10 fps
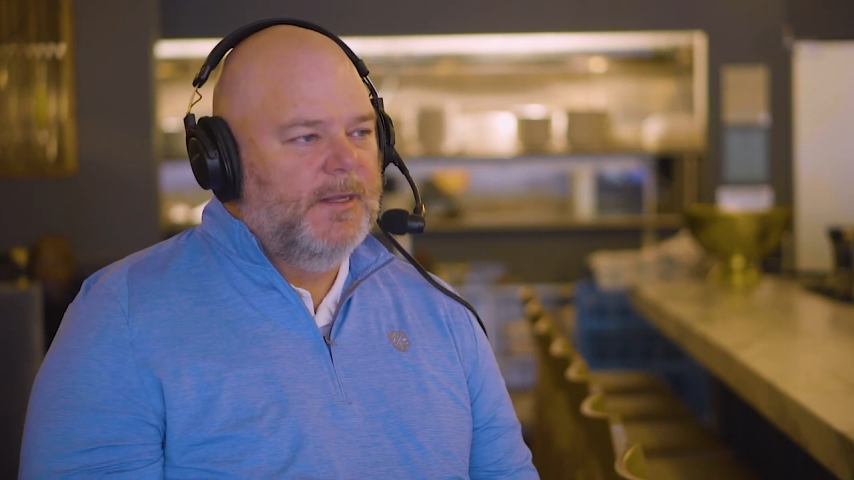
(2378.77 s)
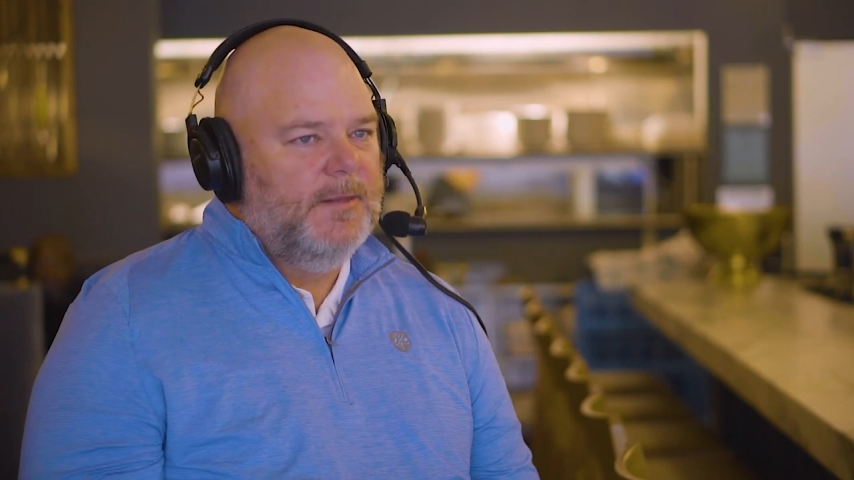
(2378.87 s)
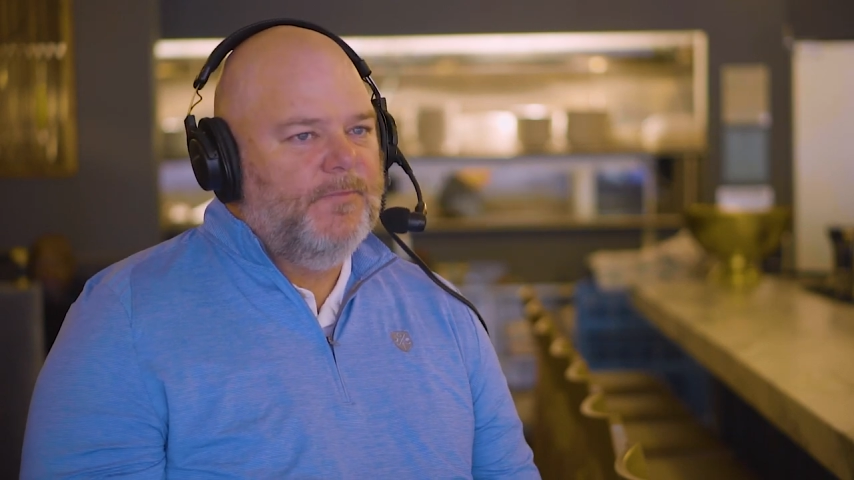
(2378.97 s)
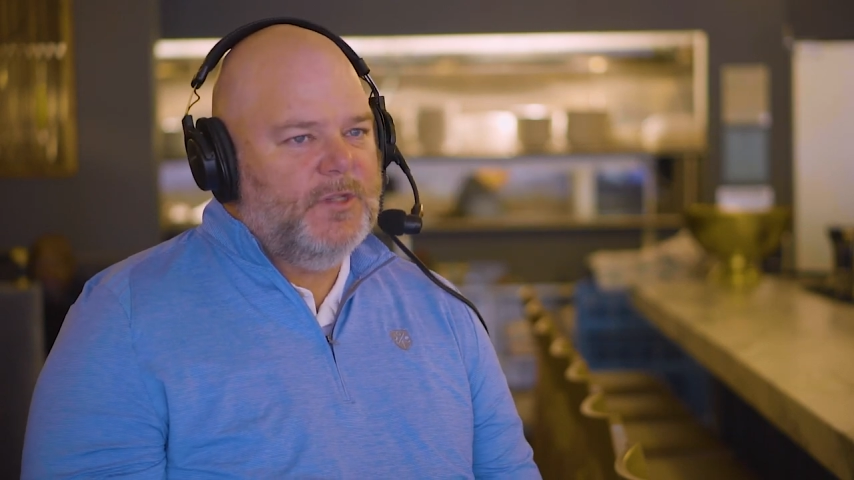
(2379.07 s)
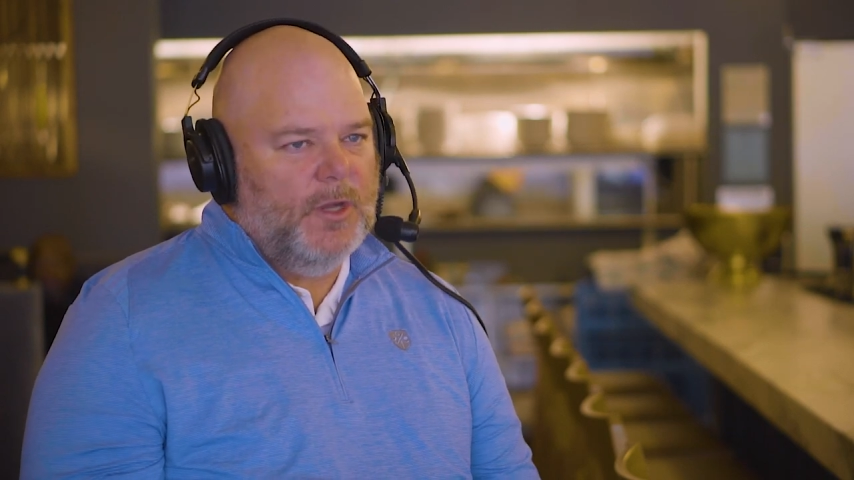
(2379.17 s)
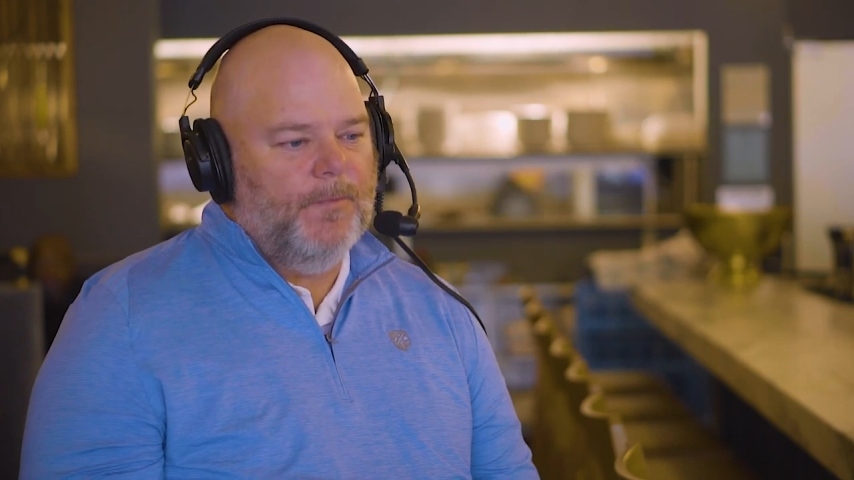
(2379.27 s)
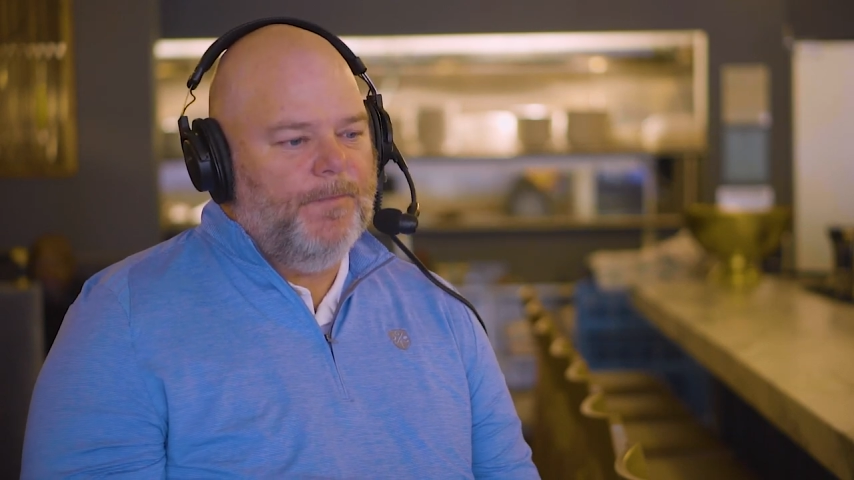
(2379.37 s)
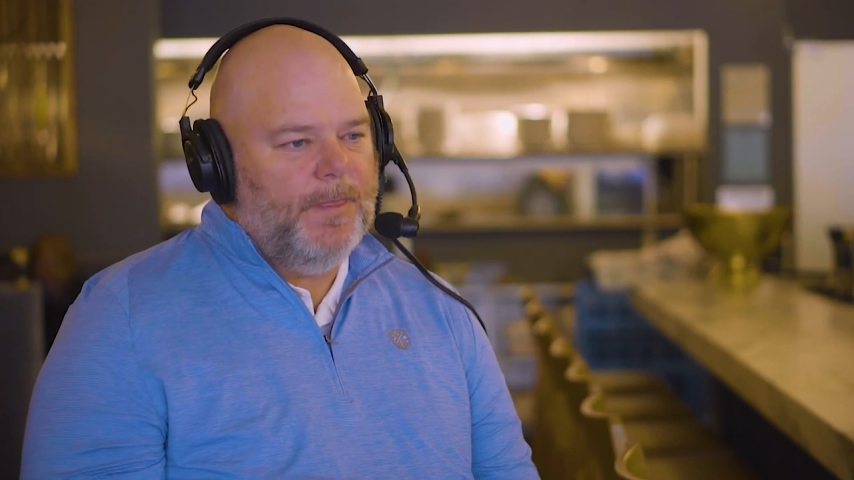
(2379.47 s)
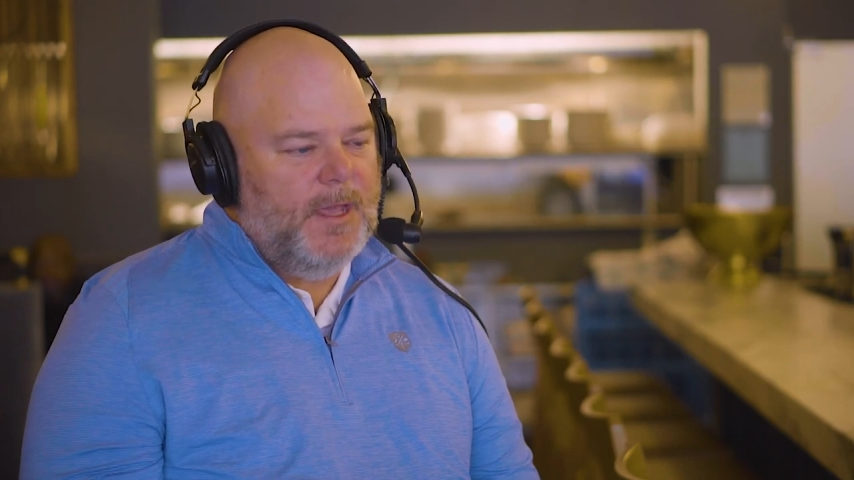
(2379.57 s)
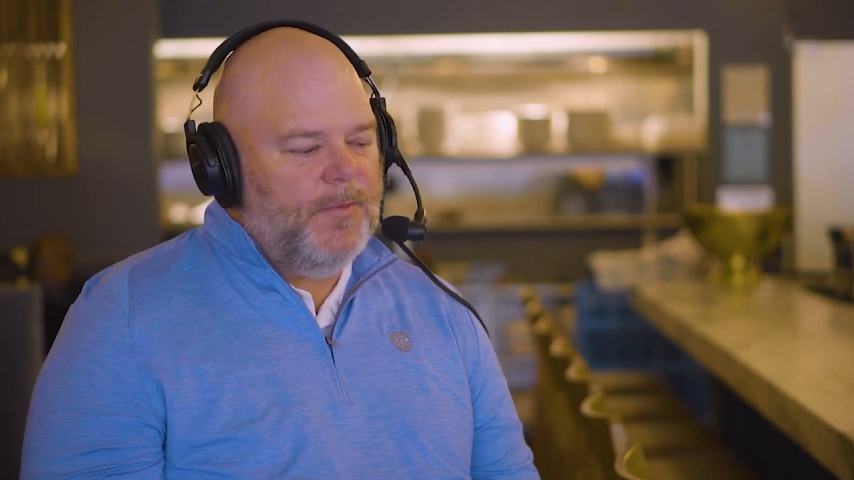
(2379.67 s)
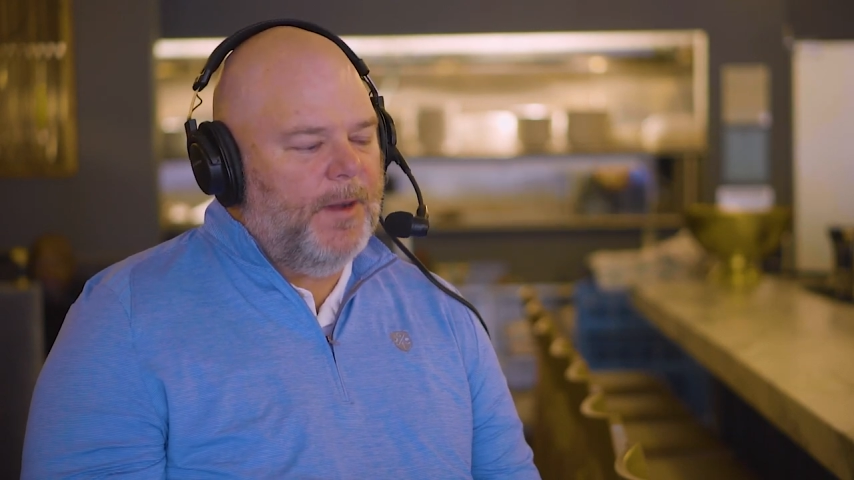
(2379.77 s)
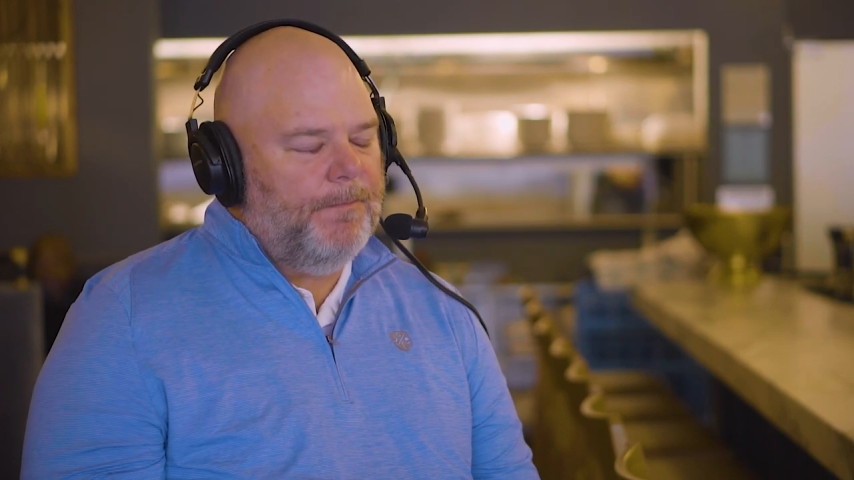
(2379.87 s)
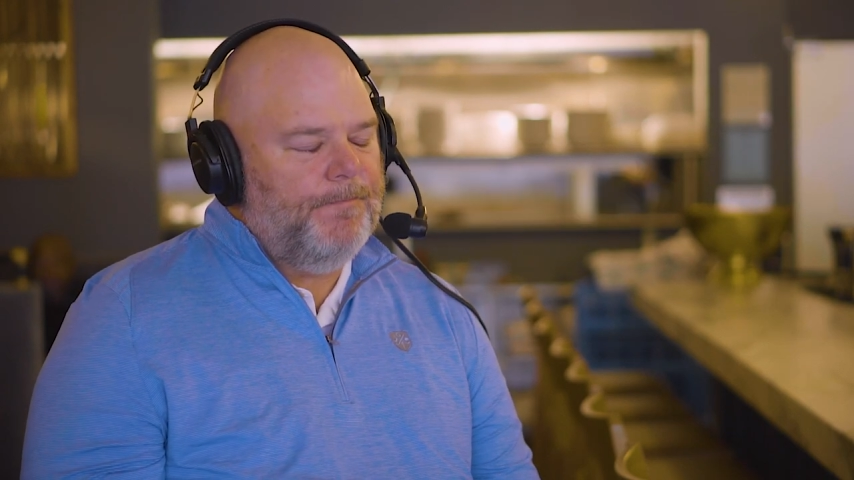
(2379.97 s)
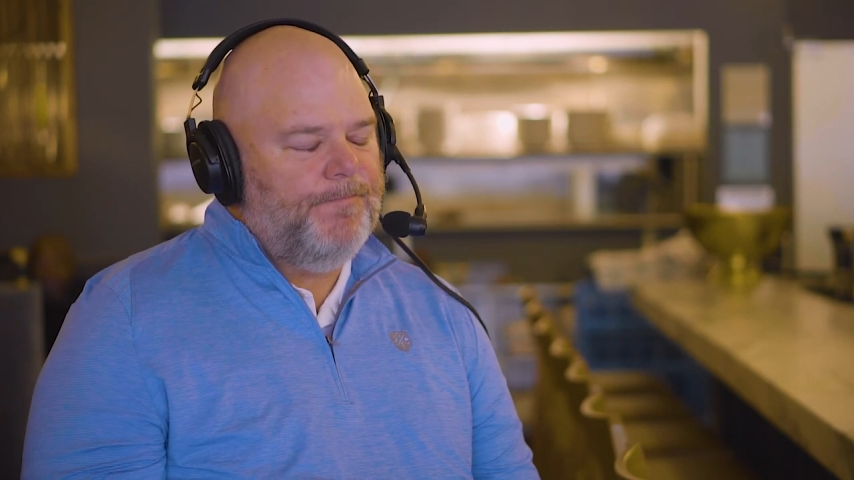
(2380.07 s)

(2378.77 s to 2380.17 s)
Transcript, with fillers: Awesome. So keep it up.